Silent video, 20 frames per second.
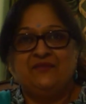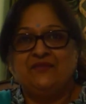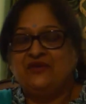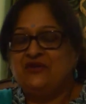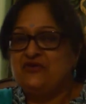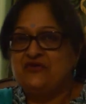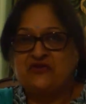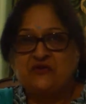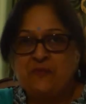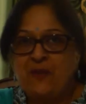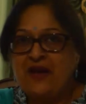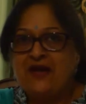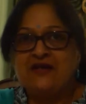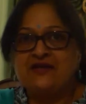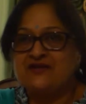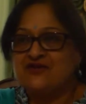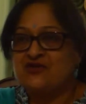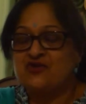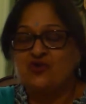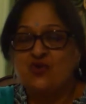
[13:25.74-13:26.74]
But you spent
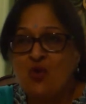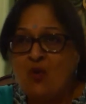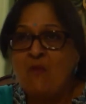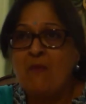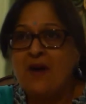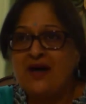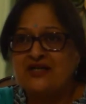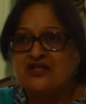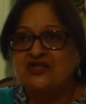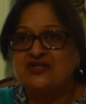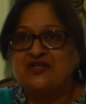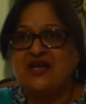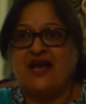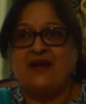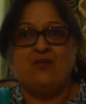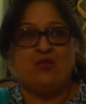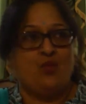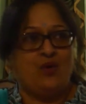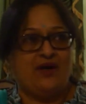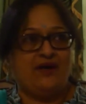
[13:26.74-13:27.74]
so much
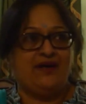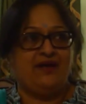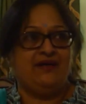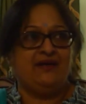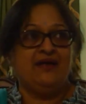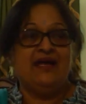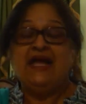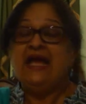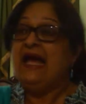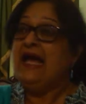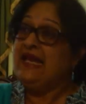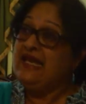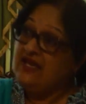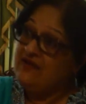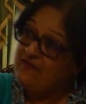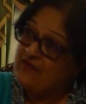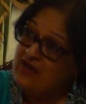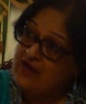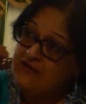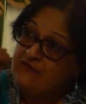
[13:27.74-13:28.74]
time worrying. And
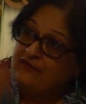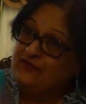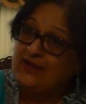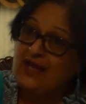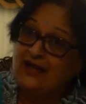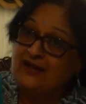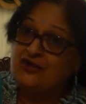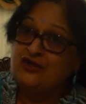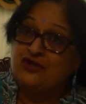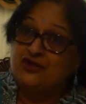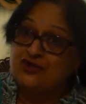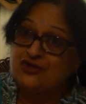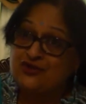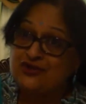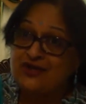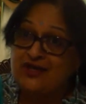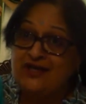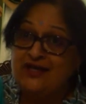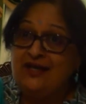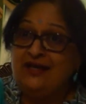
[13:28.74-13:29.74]
even if that
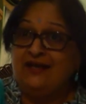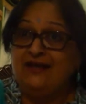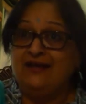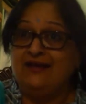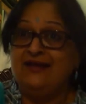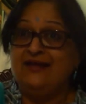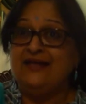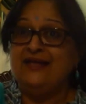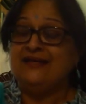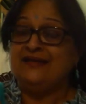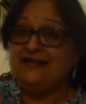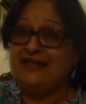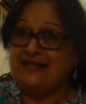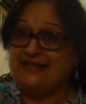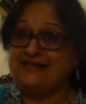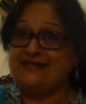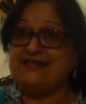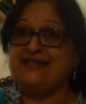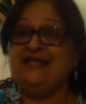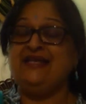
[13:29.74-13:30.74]
tree,
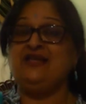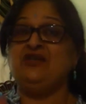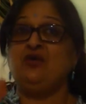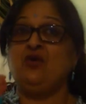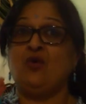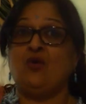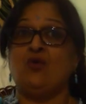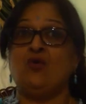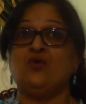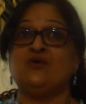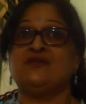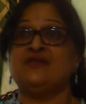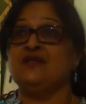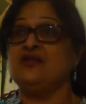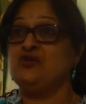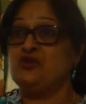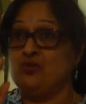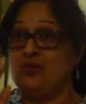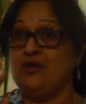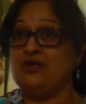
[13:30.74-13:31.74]
that seed grows
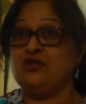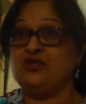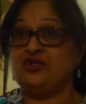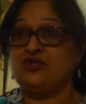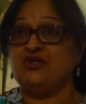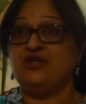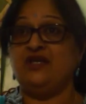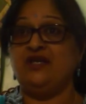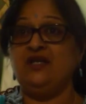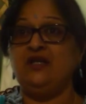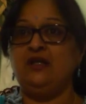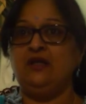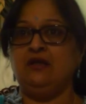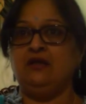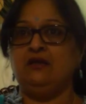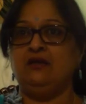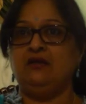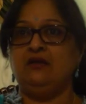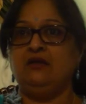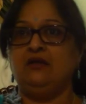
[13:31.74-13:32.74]
into a tree,
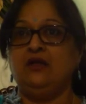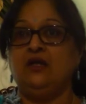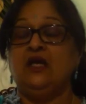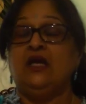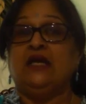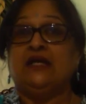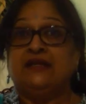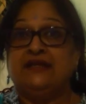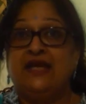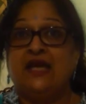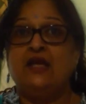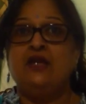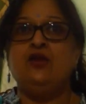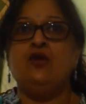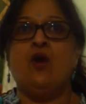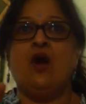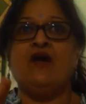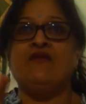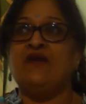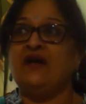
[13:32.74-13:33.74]
then
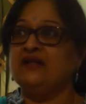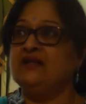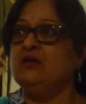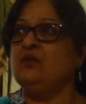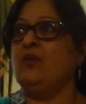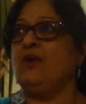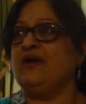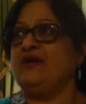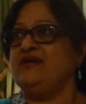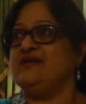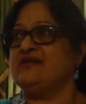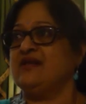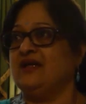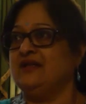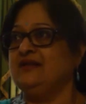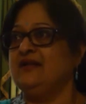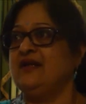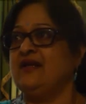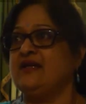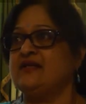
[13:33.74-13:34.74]
you have other worries,
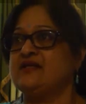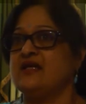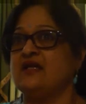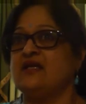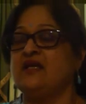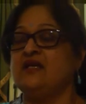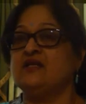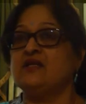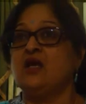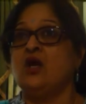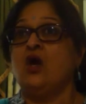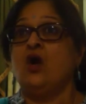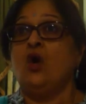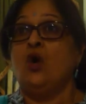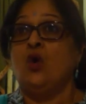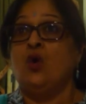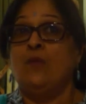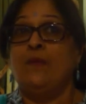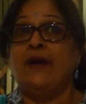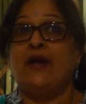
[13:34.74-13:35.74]
other anxiety.
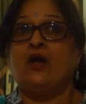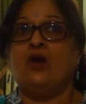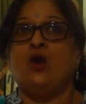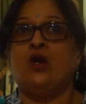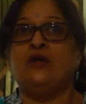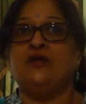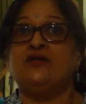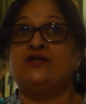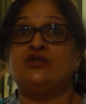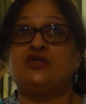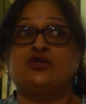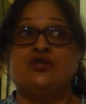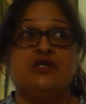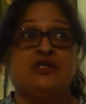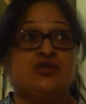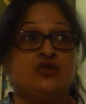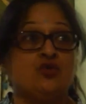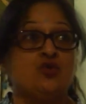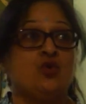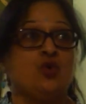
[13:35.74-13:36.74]
Oh my God, this tree
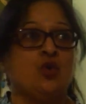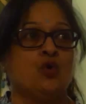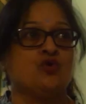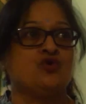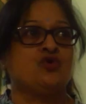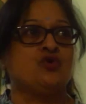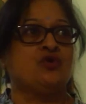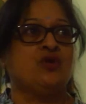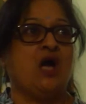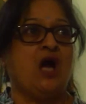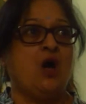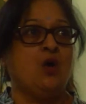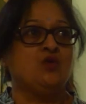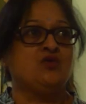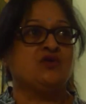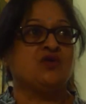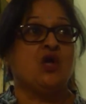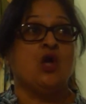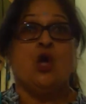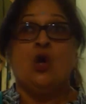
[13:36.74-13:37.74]
is too close to the
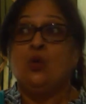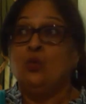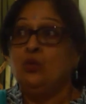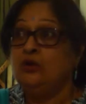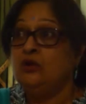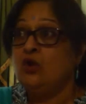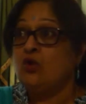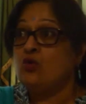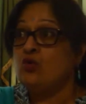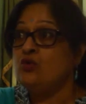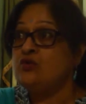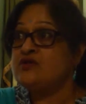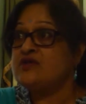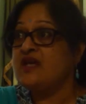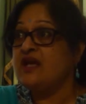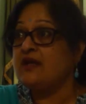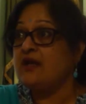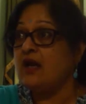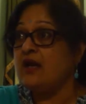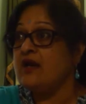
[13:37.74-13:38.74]
house. Will the roots
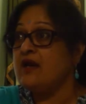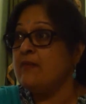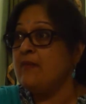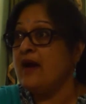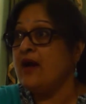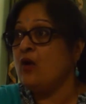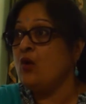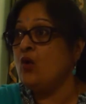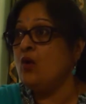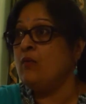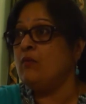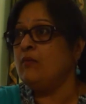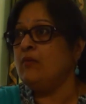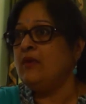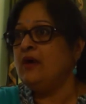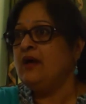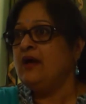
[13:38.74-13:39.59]
get under my home?